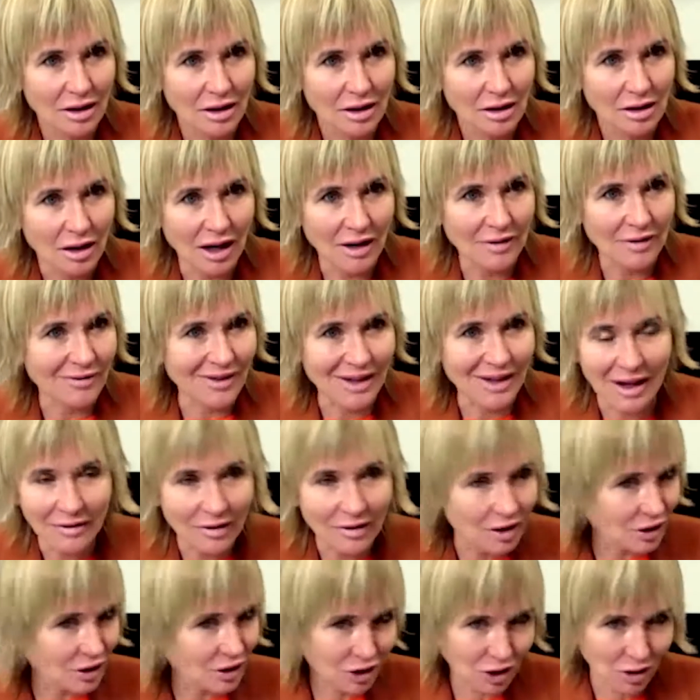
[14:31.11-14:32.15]
I've never
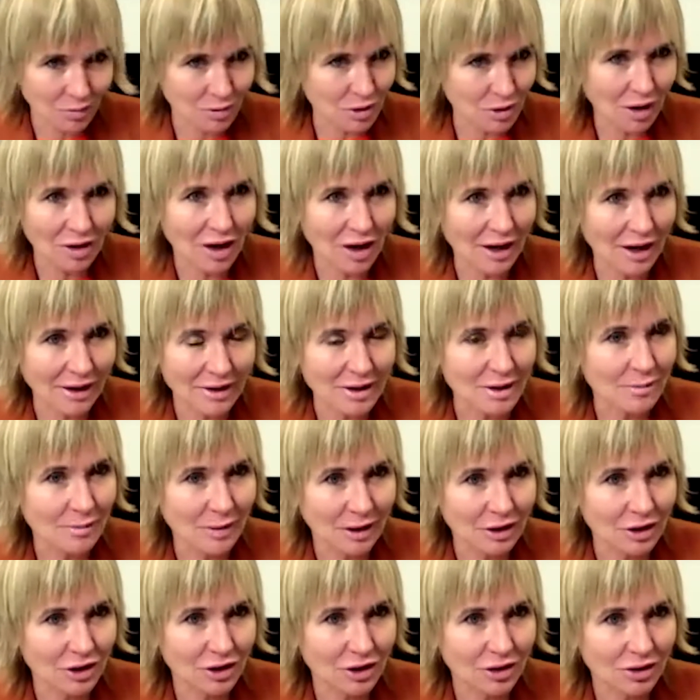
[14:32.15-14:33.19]
shopped online as
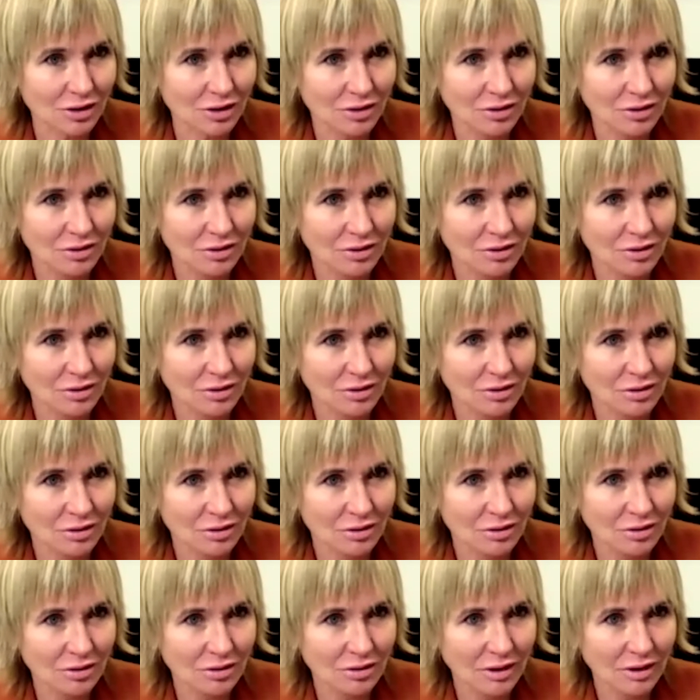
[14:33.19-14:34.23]
much
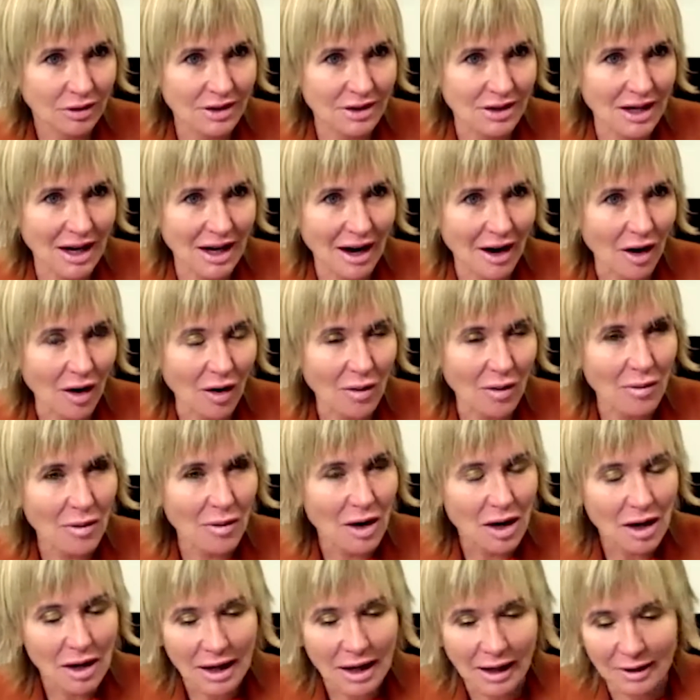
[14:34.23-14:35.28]
as now.
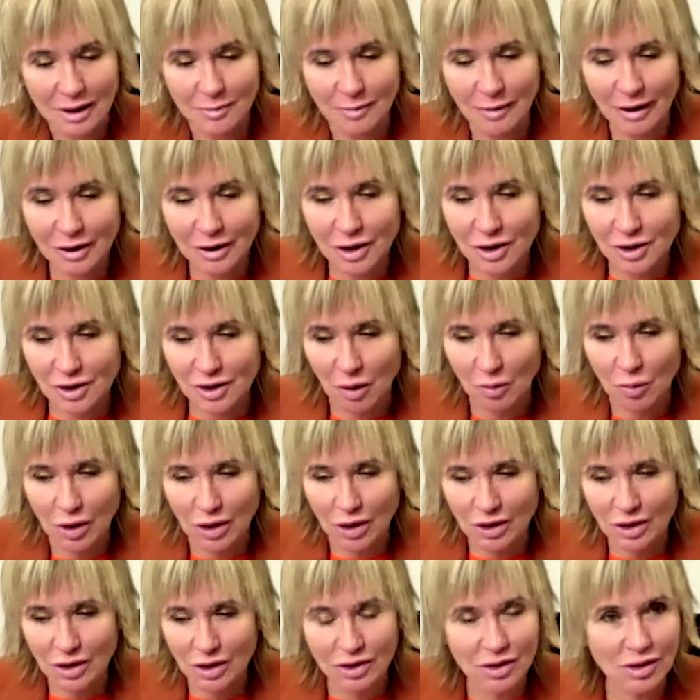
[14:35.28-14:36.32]
And as much as I
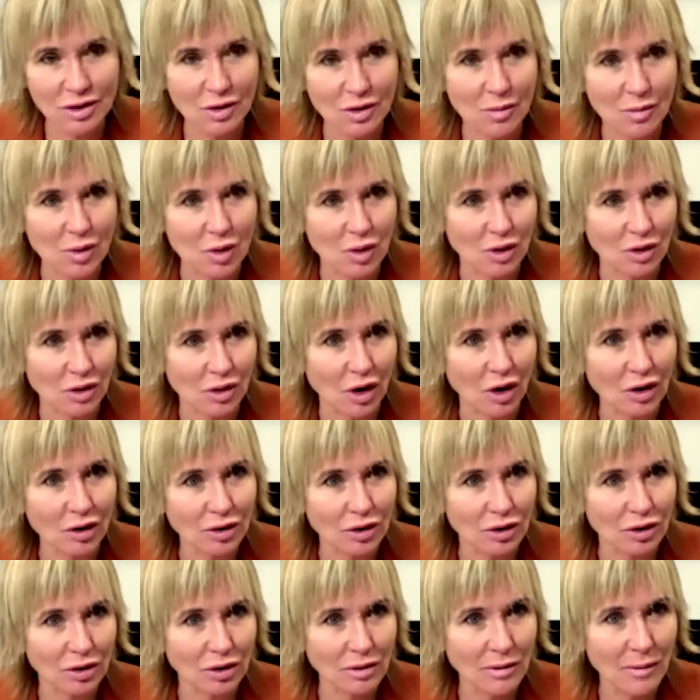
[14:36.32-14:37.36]
wanted to support
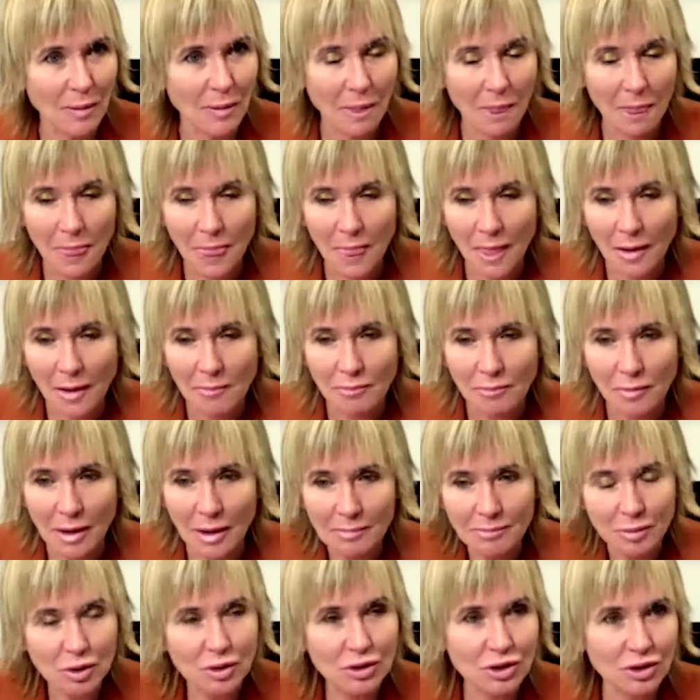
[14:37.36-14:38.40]
local, my
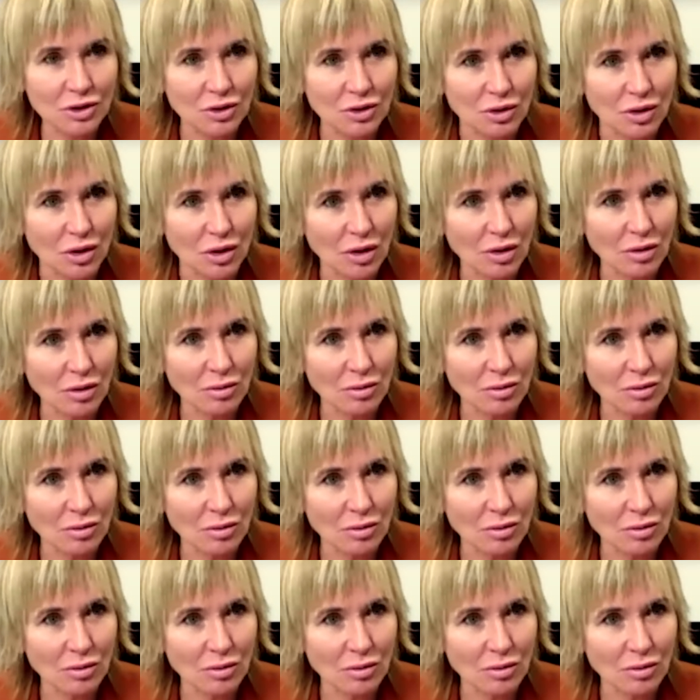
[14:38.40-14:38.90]
bookstore